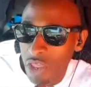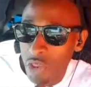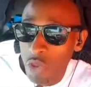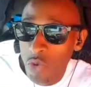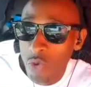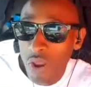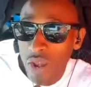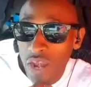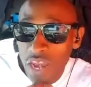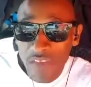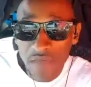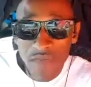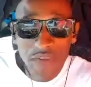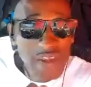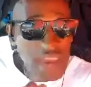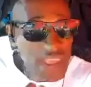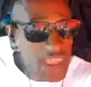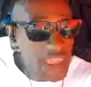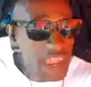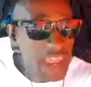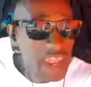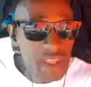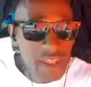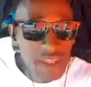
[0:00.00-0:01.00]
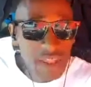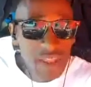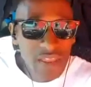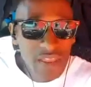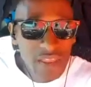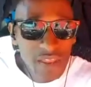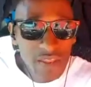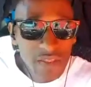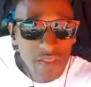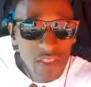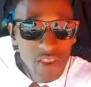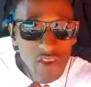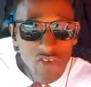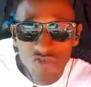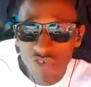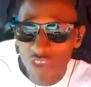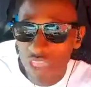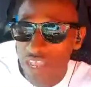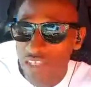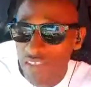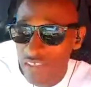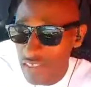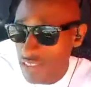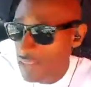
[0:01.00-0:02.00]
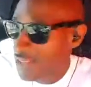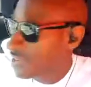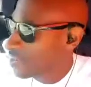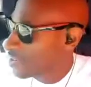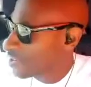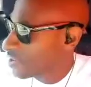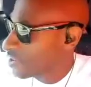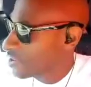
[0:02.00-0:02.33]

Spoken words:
You are living in the greatest